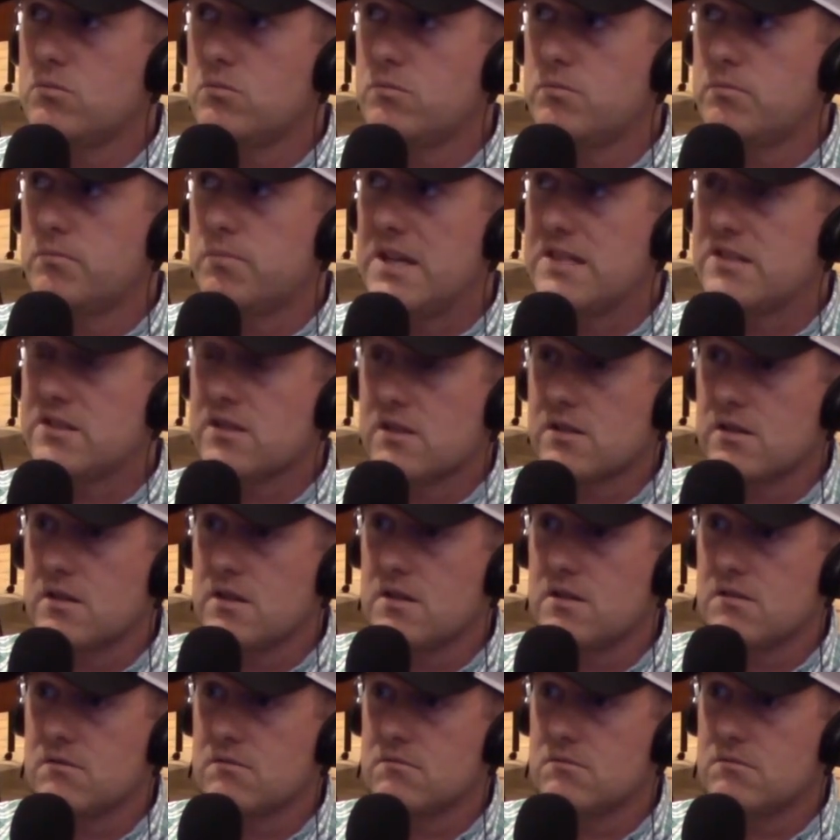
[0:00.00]

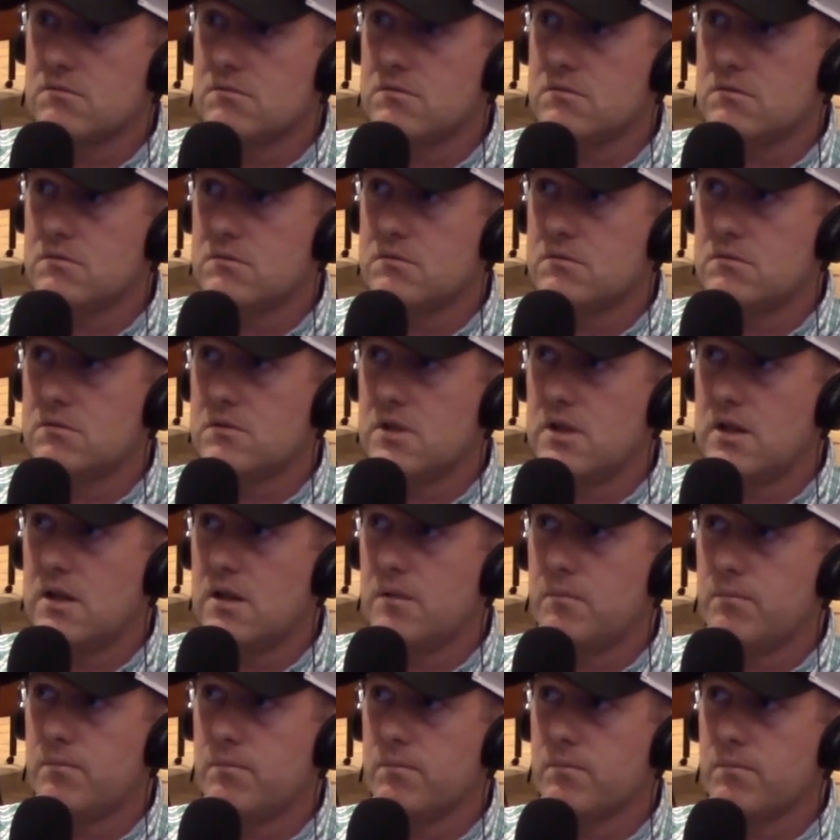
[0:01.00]
basically
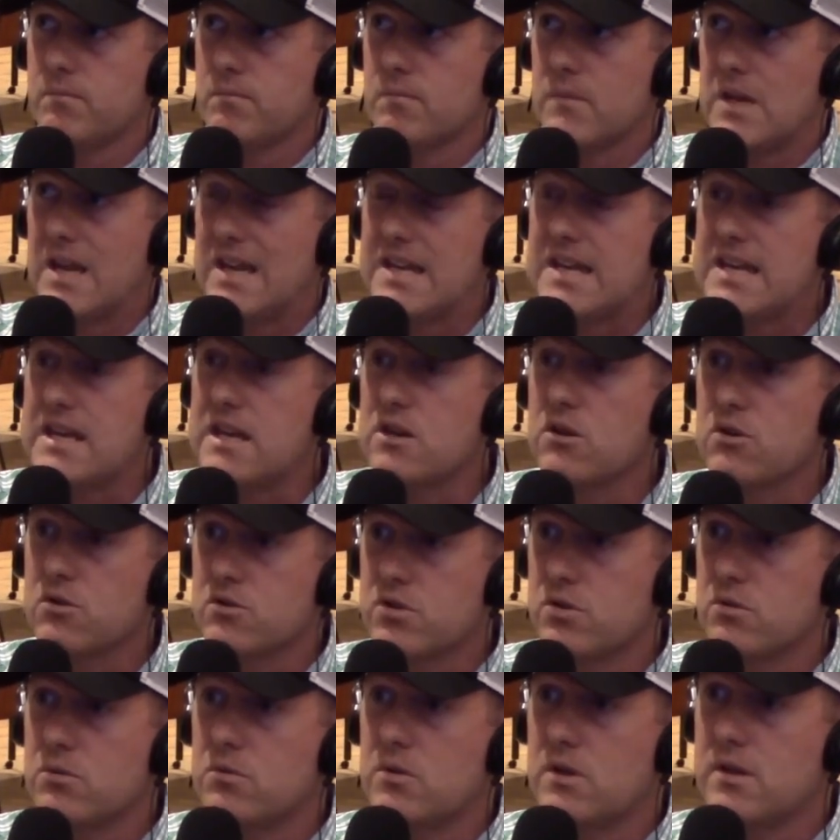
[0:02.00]
adhere
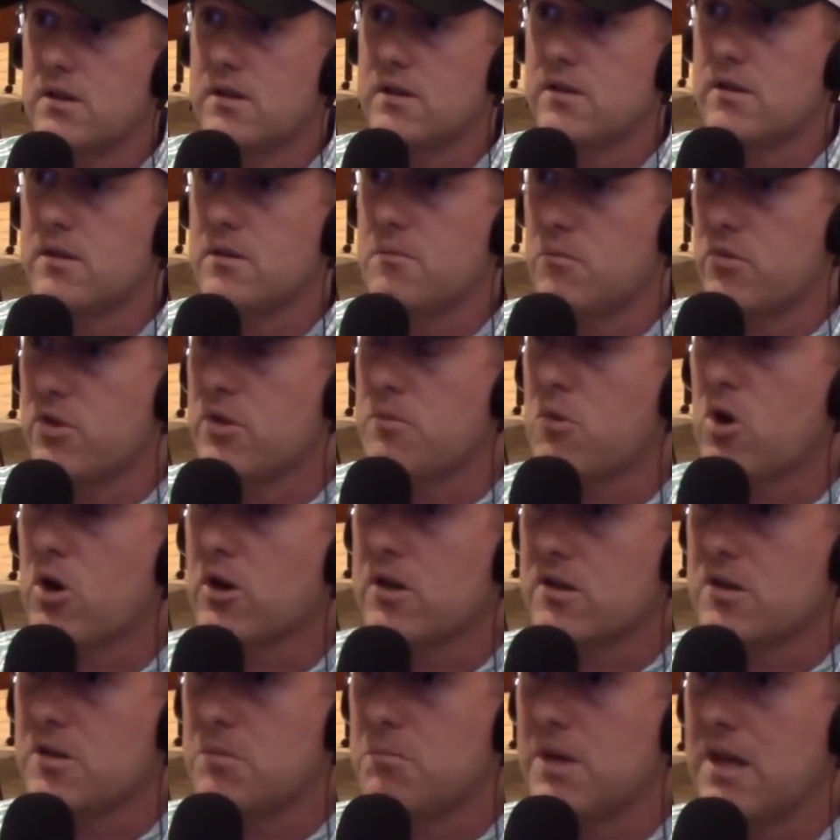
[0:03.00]
to the
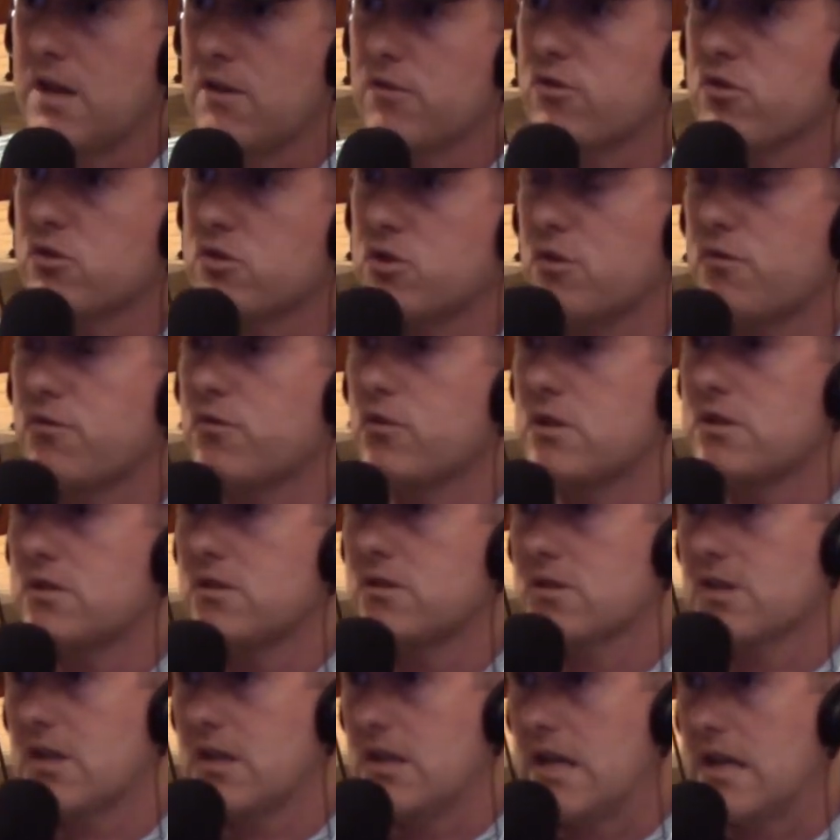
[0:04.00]
market demand. So, for
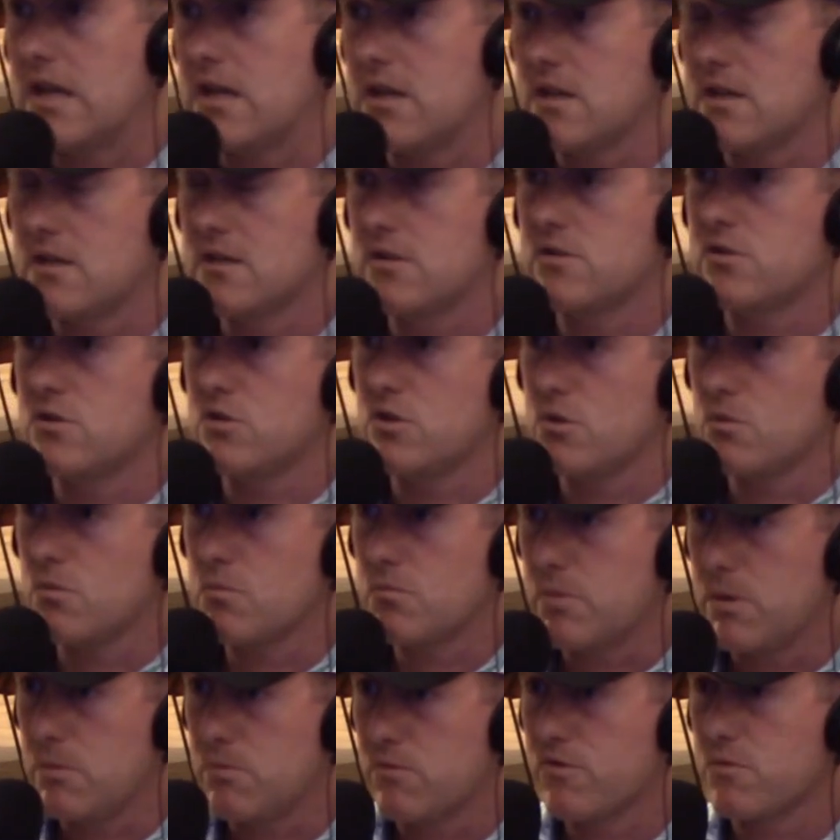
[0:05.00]
instance, Canadians
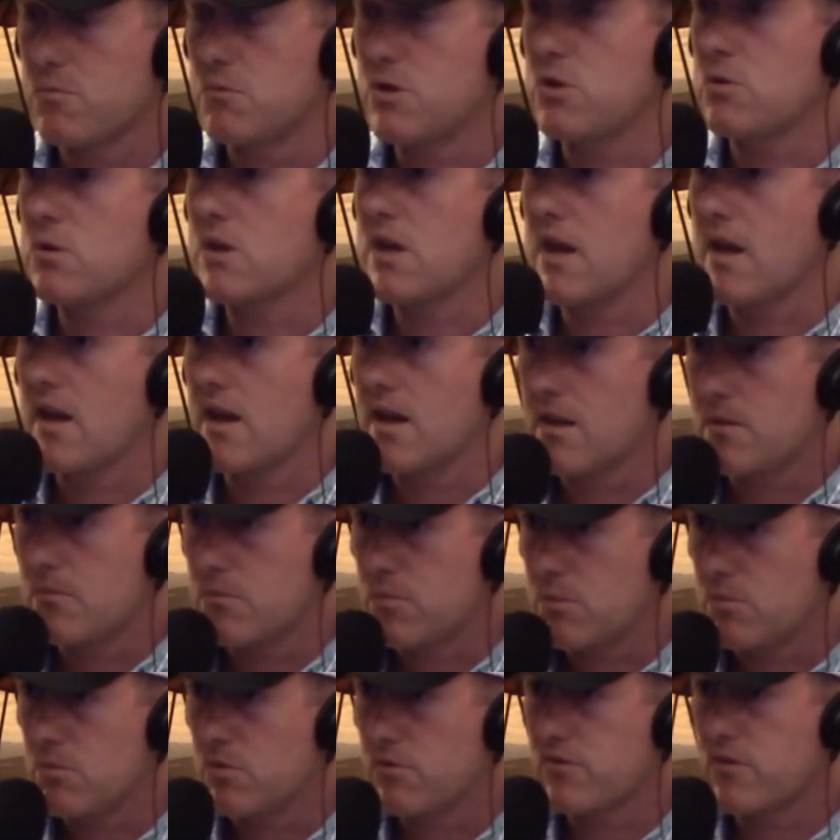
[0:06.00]
and people from the UK,
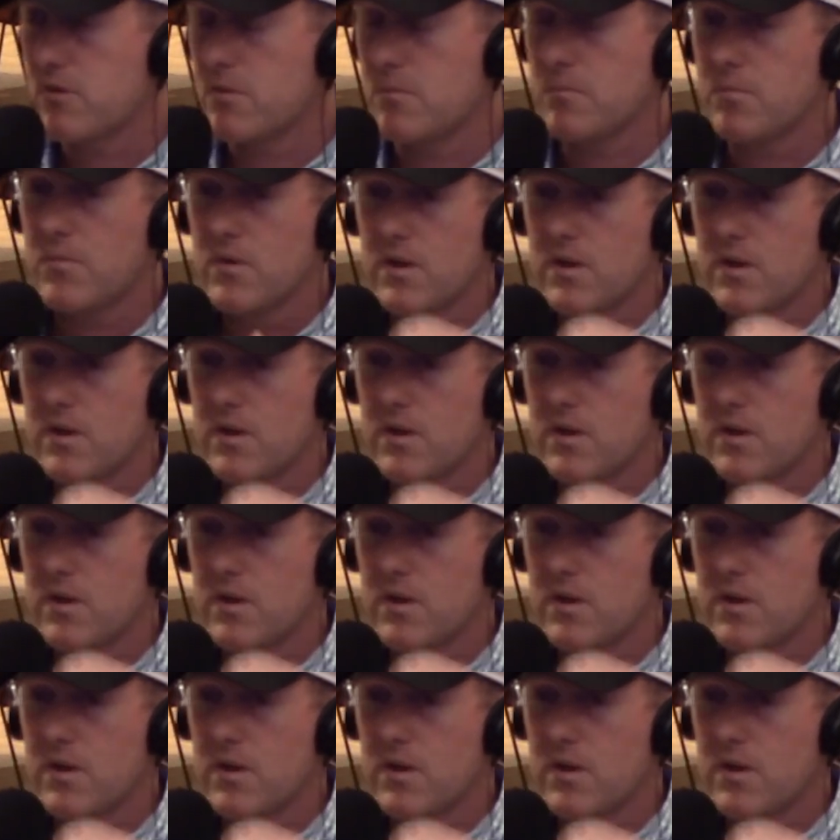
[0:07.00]
people from